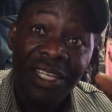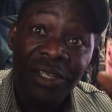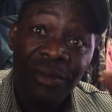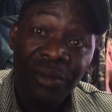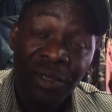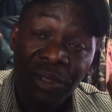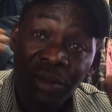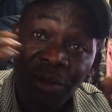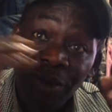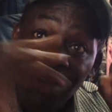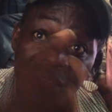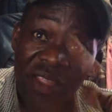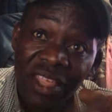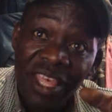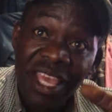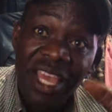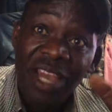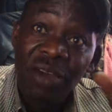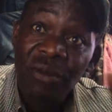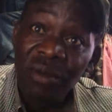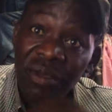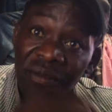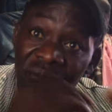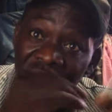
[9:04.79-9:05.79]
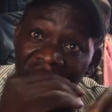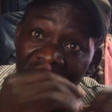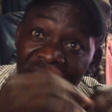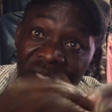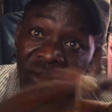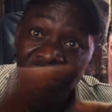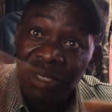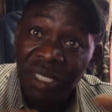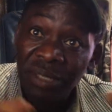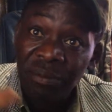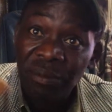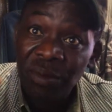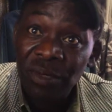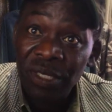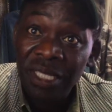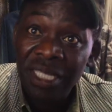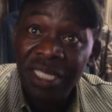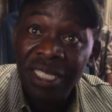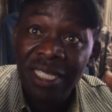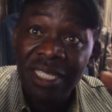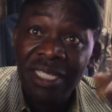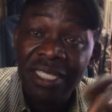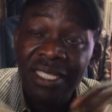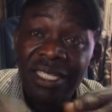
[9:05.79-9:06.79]
We go there, we fight with the
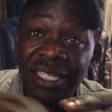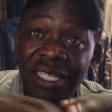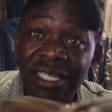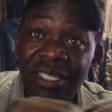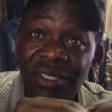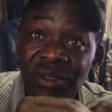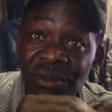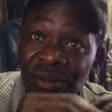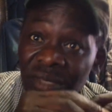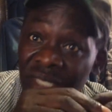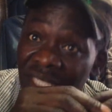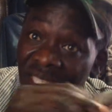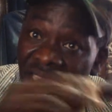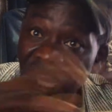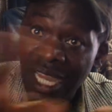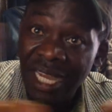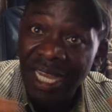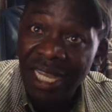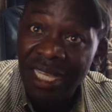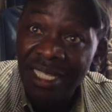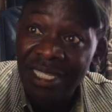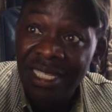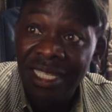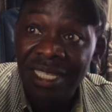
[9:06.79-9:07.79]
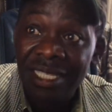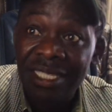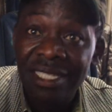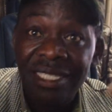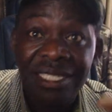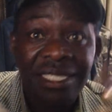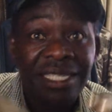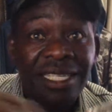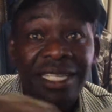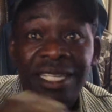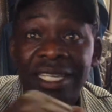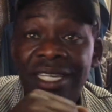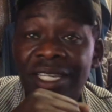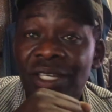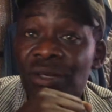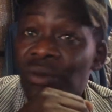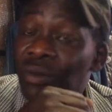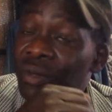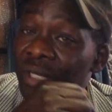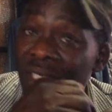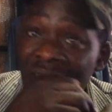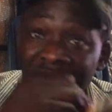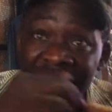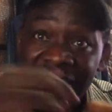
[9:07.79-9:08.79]
police, they use tear gases,
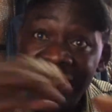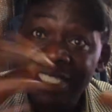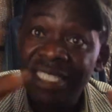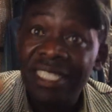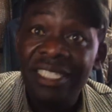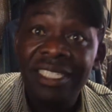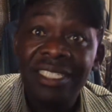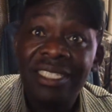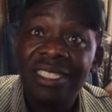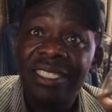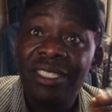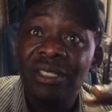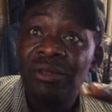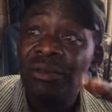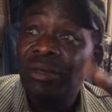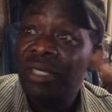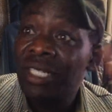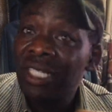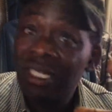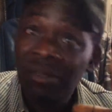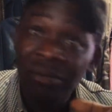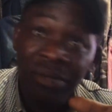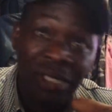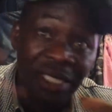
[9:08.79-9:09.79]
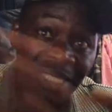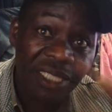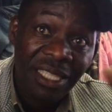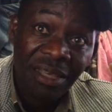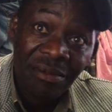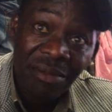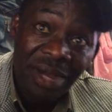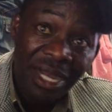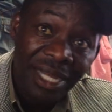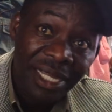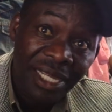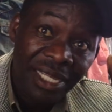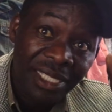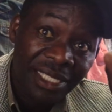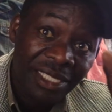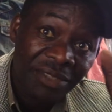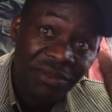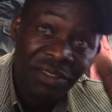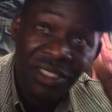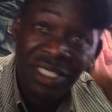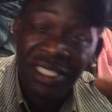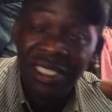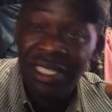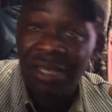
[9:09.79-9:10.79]
we resist, we rebuild the market.
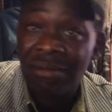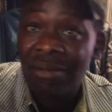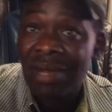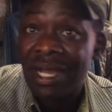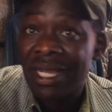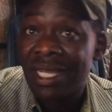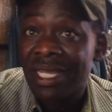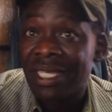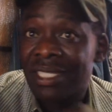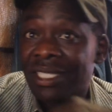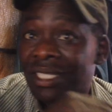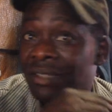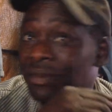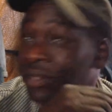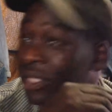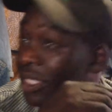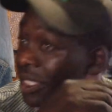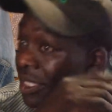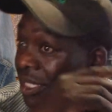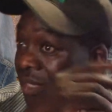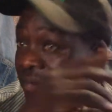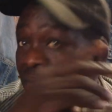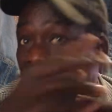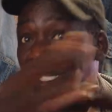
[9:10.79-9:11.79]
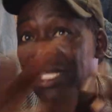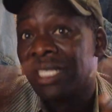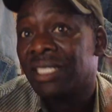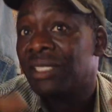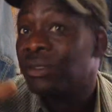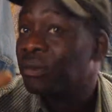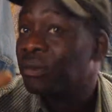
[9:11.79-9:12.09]
If it is the market, if it is the village,